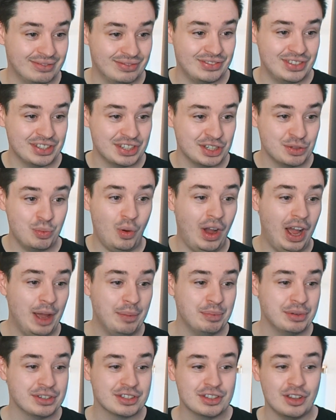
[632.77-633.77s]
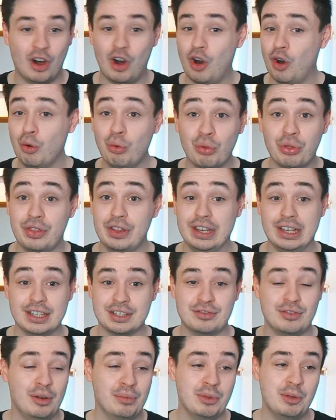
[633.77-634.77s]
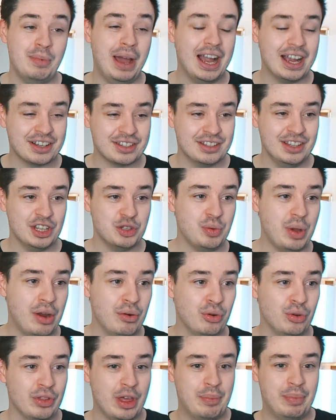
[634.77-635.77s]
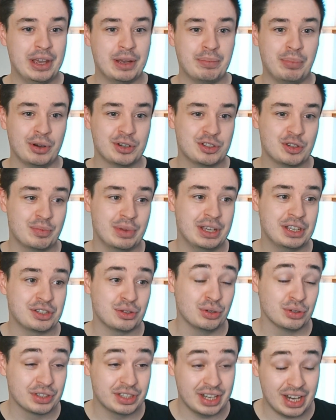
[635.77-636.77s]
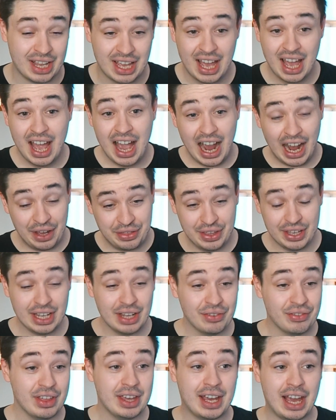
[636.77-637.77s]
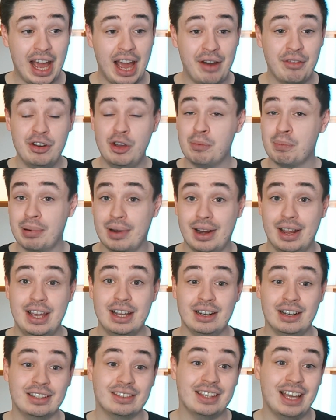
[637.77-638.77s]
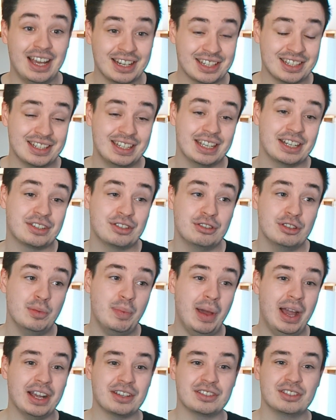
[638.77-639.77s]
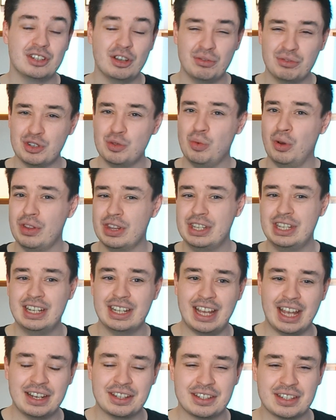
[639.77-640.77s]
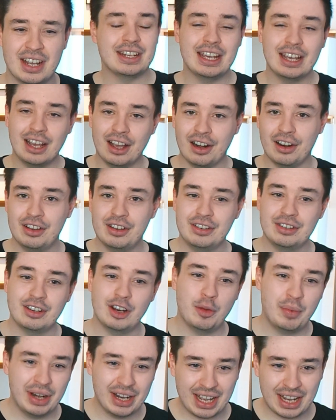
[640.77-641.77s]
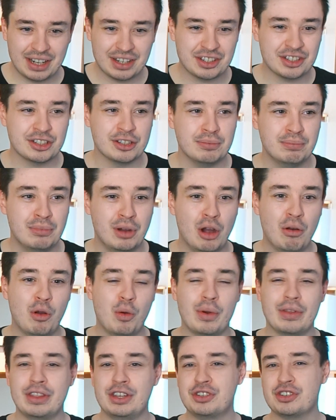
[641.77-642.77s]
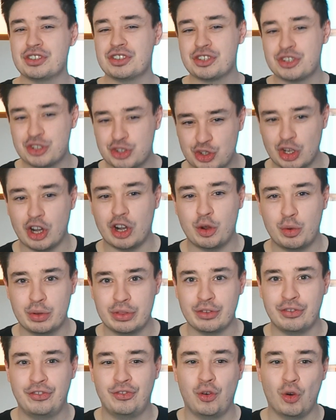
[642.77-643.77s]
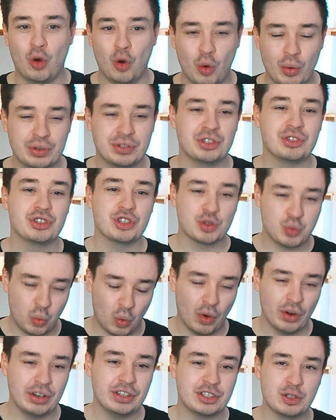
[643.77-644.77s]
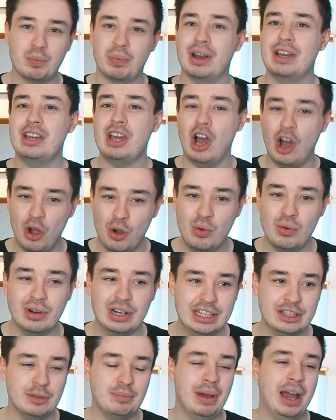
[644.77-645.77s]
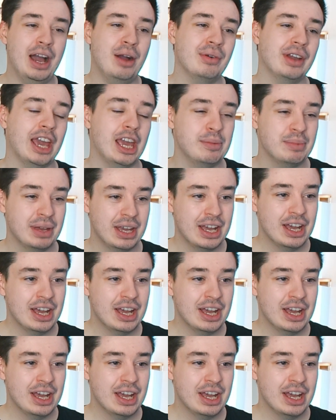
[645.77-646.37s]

this is what happens. The whole thing is from the backs, and that's where all their big points are being scored today. I think if they carry on playing like that and stick to the backs and don't do what they did against England and a bit against Samoa, where they just stuck with the forwards and just wanted to play only the power game,